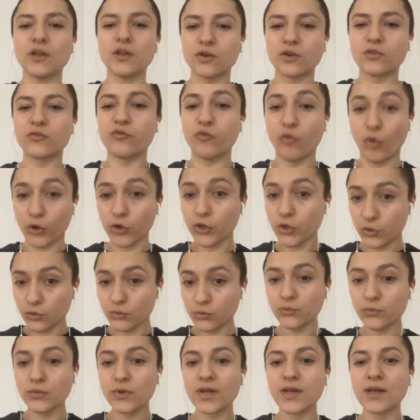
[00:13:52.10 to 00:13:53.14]
for
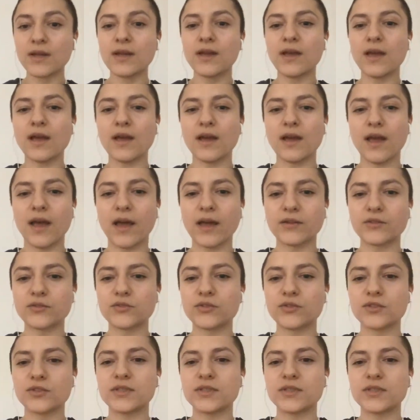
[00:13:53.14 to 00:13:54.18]
you.
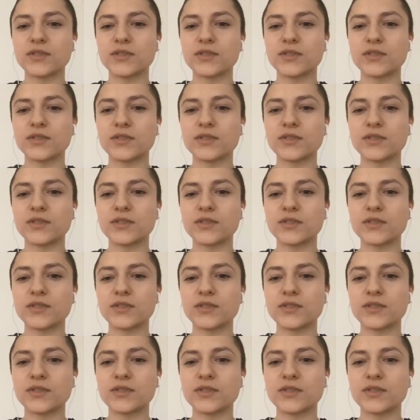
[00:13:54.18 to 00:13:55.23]
And
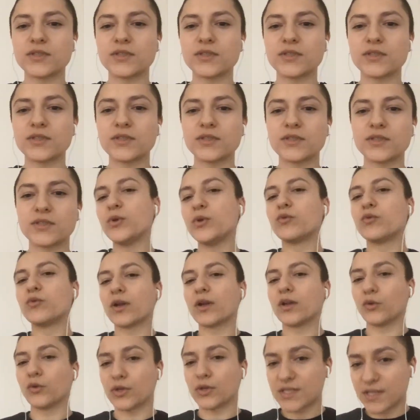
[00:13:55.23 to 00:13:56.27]
but it needs to be
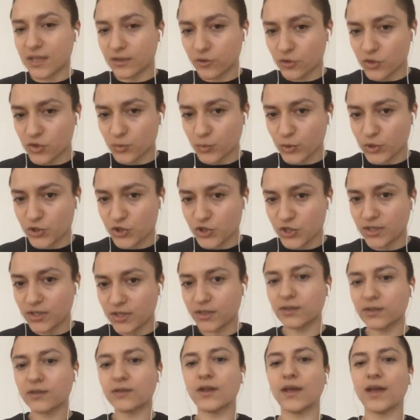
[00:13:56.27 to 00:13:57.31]
run on a sender's
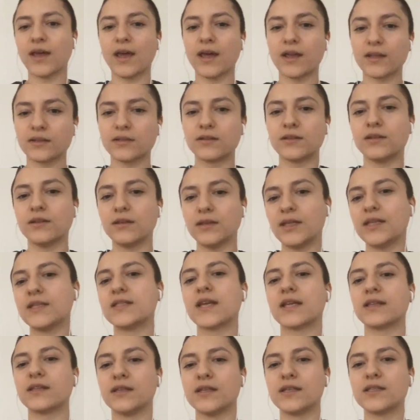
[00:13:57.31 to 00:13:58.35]
machine and
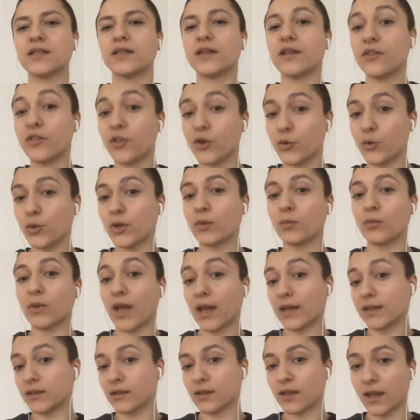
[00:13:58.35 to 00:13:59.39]
needs at least an Ethereum
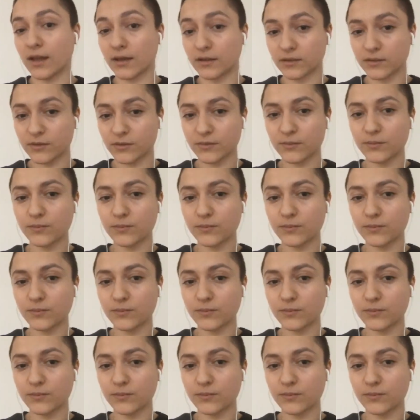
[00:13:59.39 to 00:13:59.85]
Lite client.